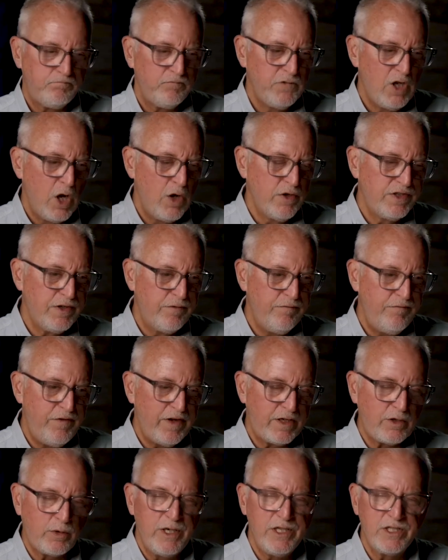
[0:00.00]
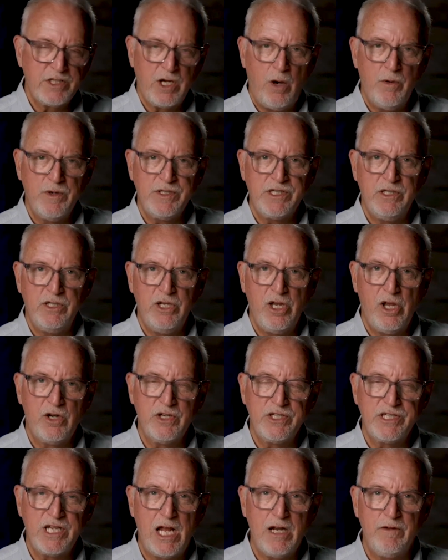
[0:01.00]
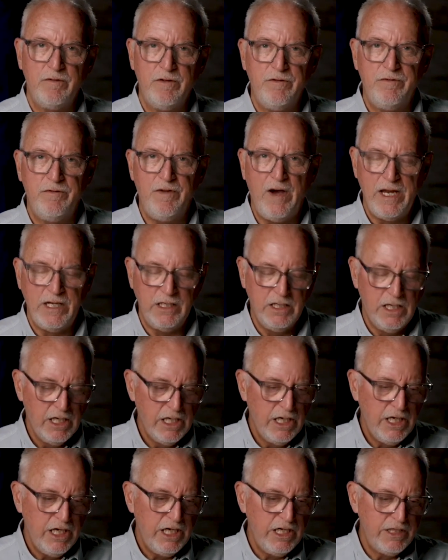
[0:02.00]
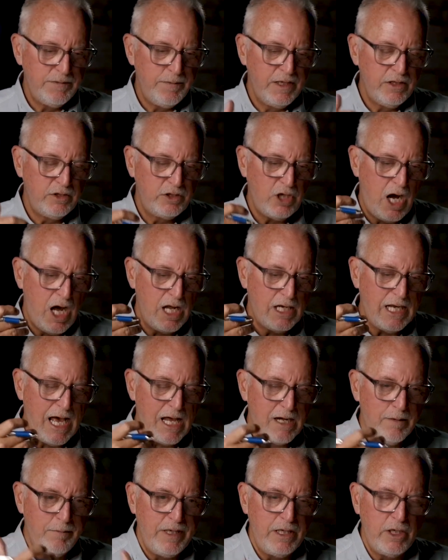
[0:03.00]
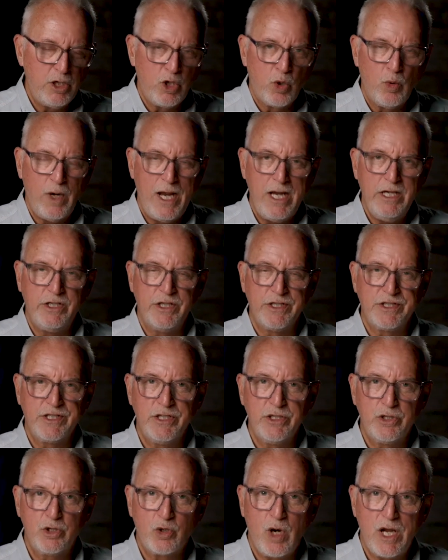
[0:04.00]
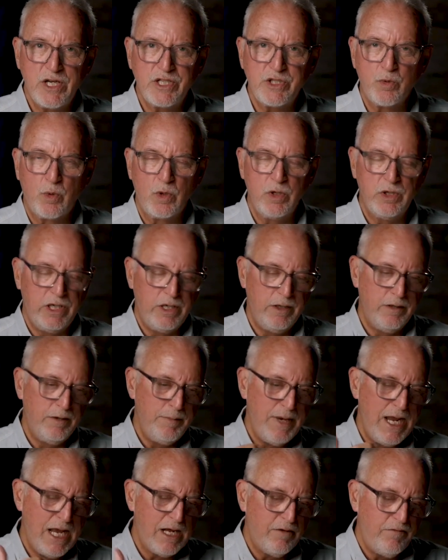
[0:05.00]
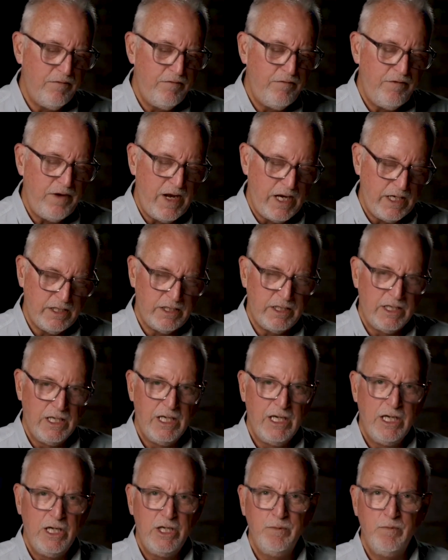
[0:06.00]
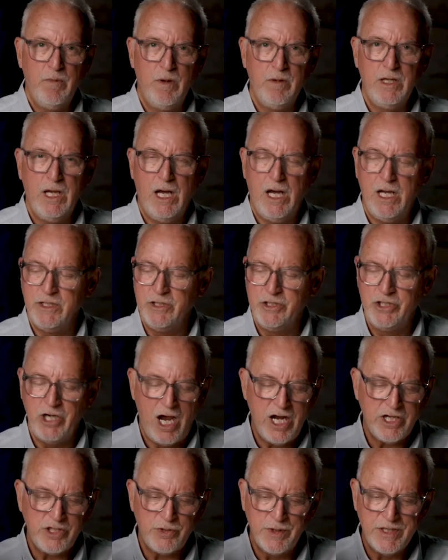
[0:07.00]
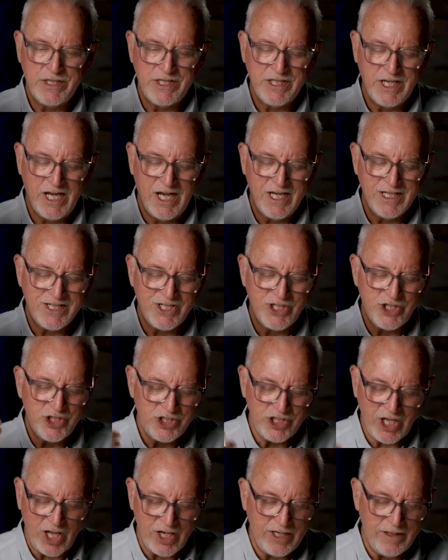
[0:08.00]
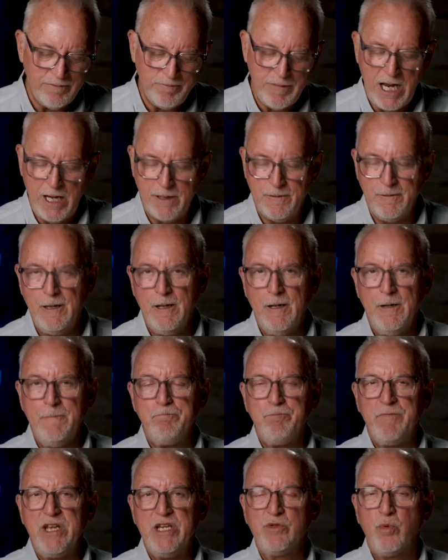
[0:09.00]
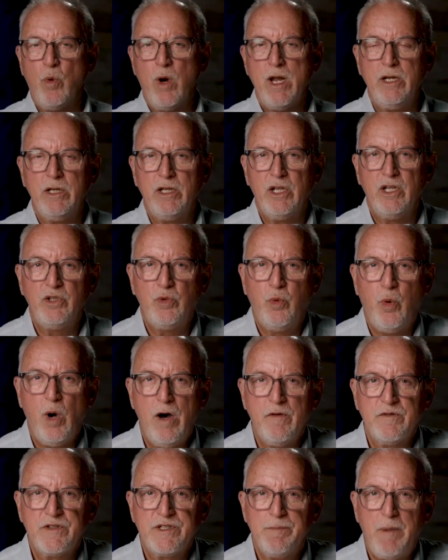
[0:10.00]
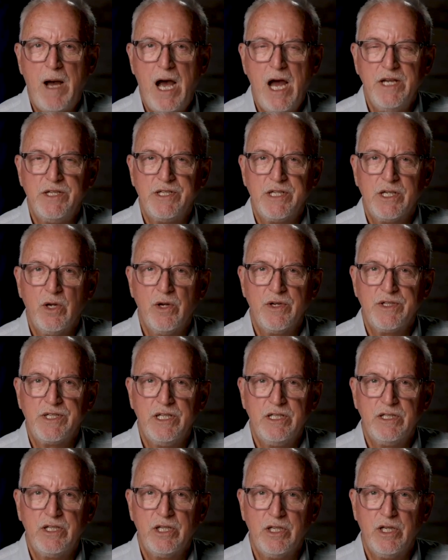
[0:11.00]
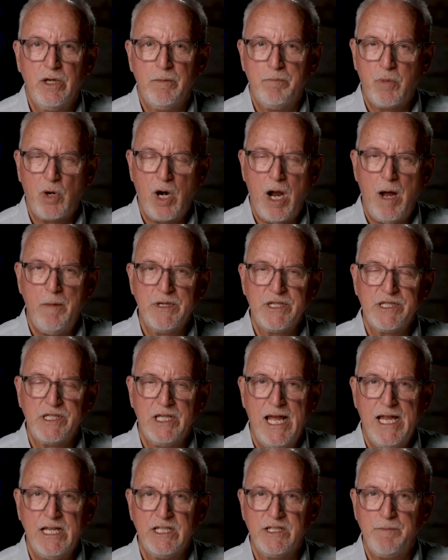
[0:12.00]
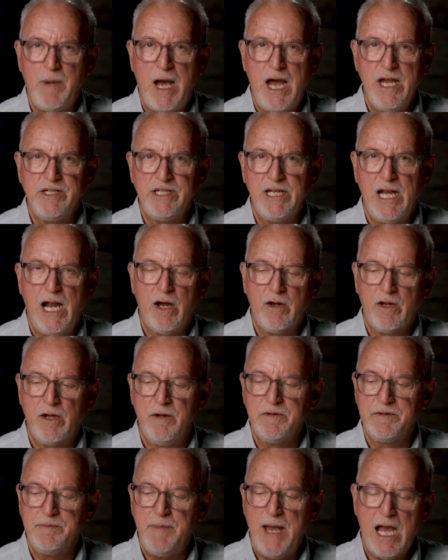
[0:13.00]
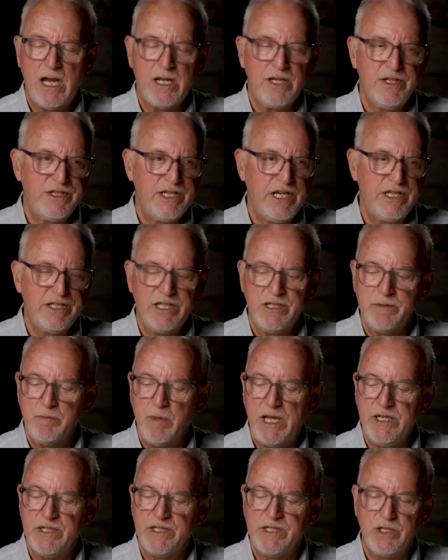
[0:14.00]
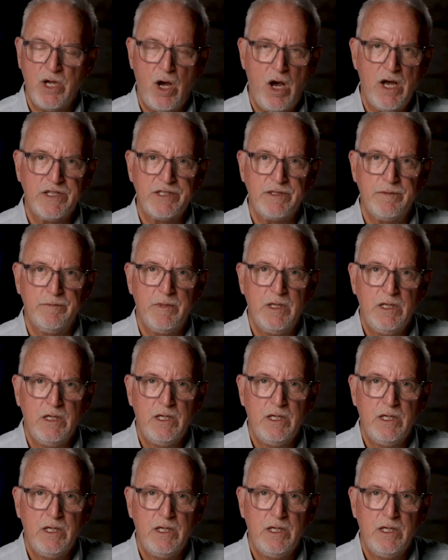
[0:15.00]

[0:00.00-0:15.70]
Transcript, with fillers: knows that victory is always on the other side of a fight. He's been taught how to be courageous and trustworthy and a man of faith. Uh, Joshua's a stunning man. He's one of the 12 spies that goes into the promised land, spies it out, comes back and says, This place is awesome.